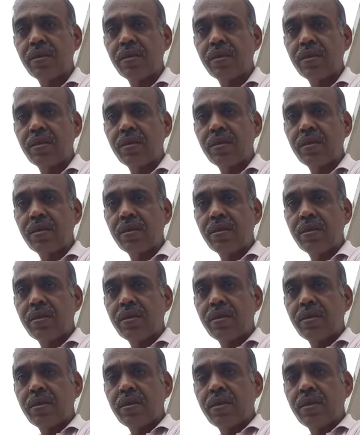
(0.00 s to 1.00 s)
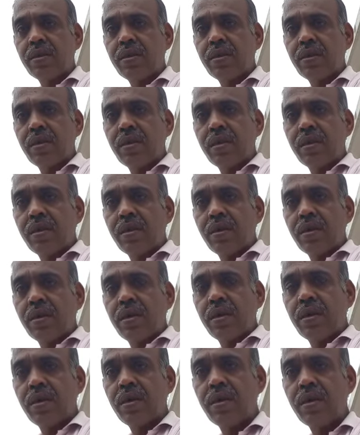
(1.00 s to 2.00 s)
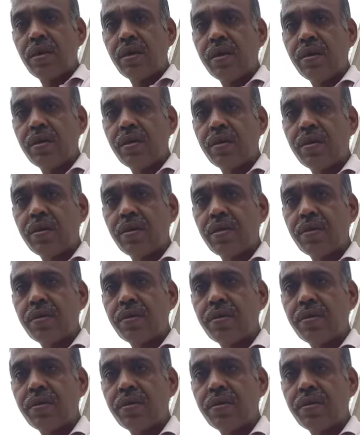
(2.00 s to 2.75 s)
[no speech]